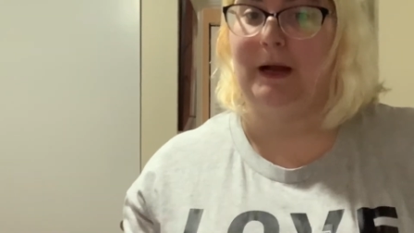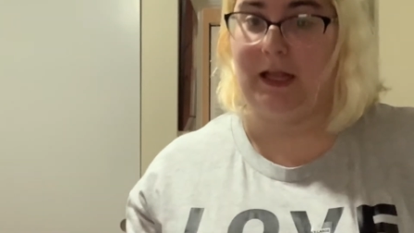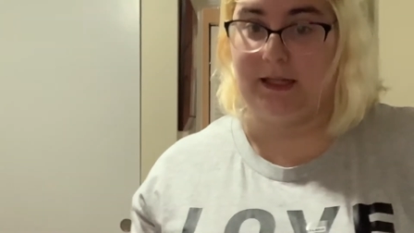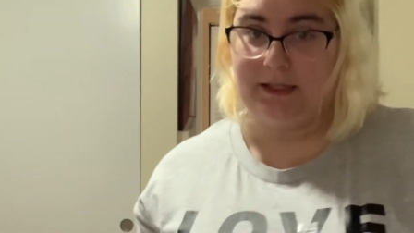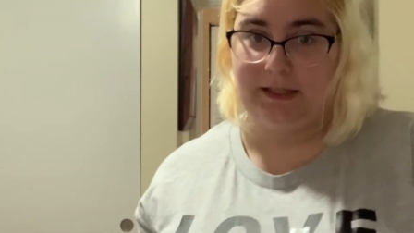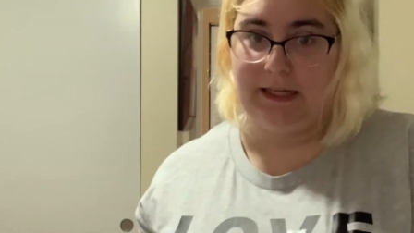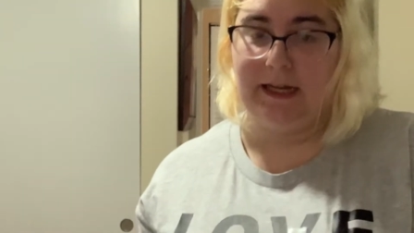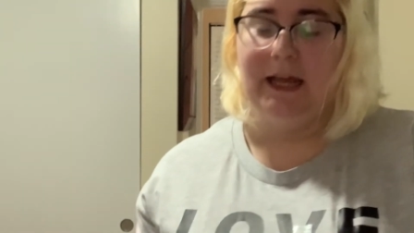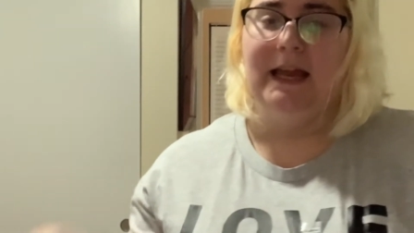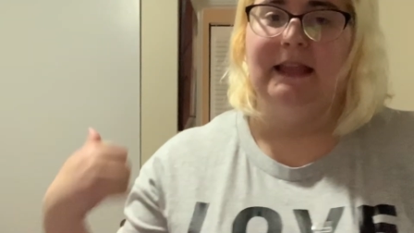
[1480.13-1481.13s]

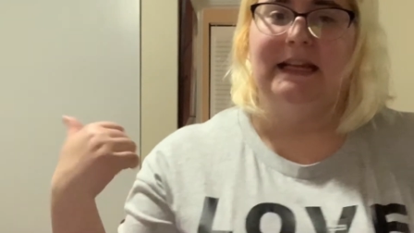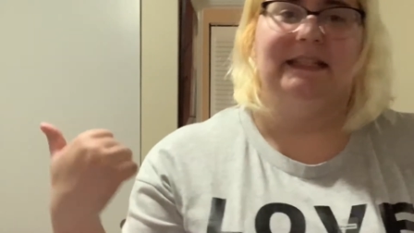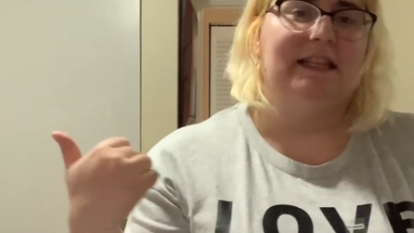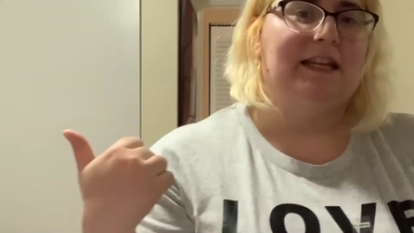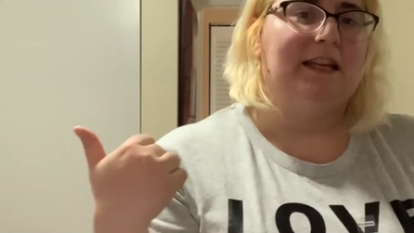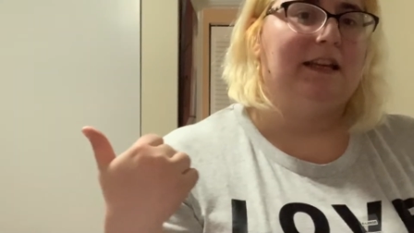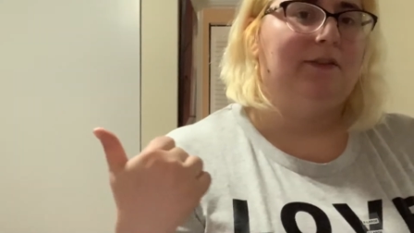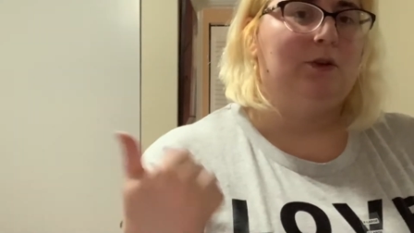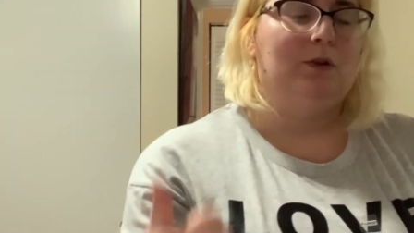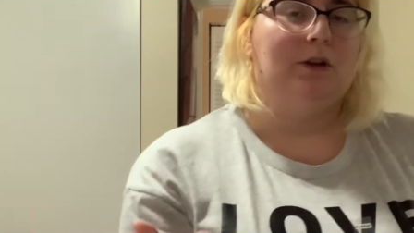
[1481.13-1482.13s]
policy. They said they can
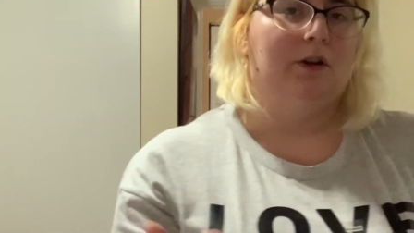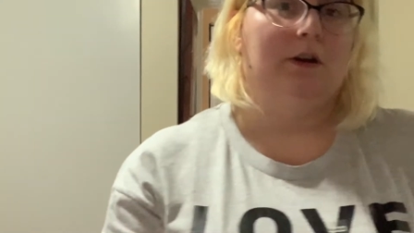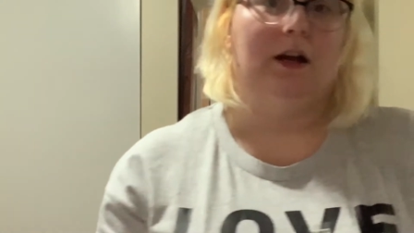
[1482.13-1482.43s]
give you your,